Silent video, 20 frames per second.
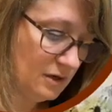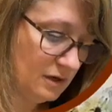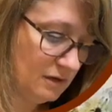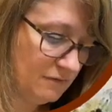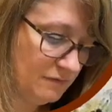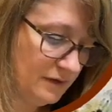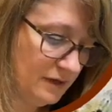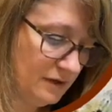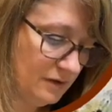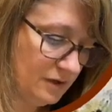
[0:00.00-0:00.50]

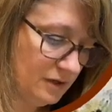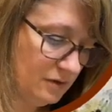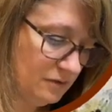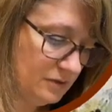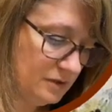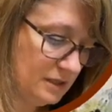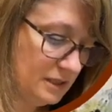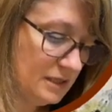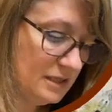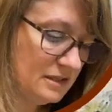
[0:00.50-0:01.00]
value,
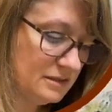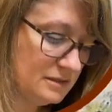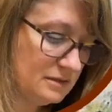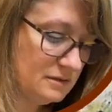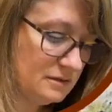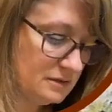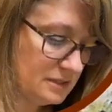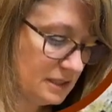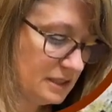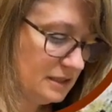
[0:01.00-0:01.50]
to get
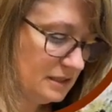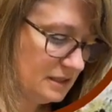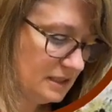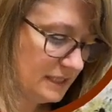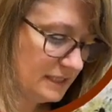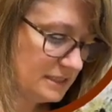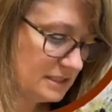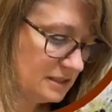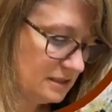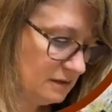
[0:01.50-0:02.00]
a
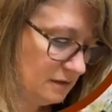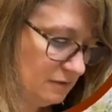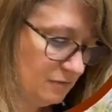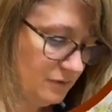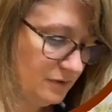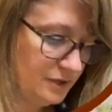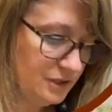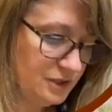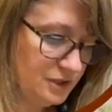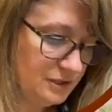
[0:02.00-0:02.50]
nice
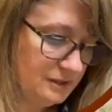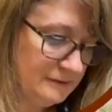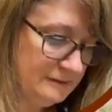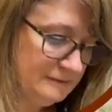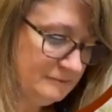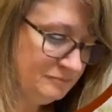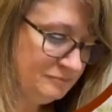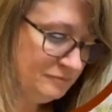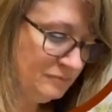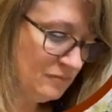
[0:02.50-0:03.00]
coverage.
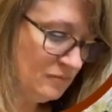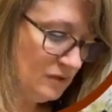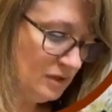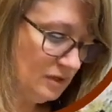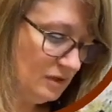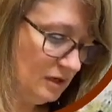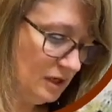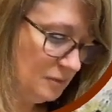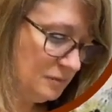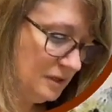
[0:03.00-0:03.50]

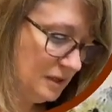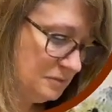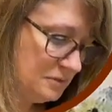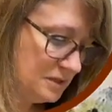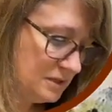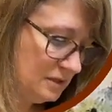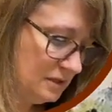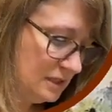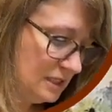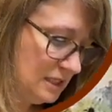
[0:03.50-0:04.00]
All right, but I'm
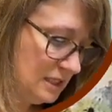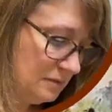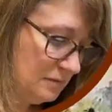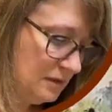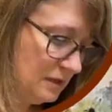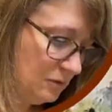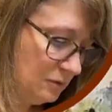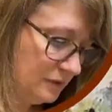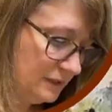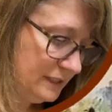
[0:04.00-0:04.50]
just going to keep
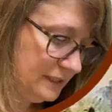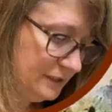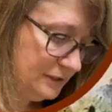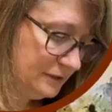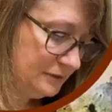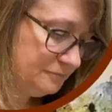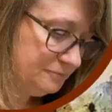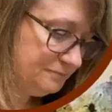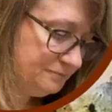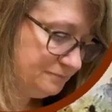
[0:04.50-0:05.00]
going
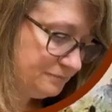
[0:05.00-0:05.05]
here.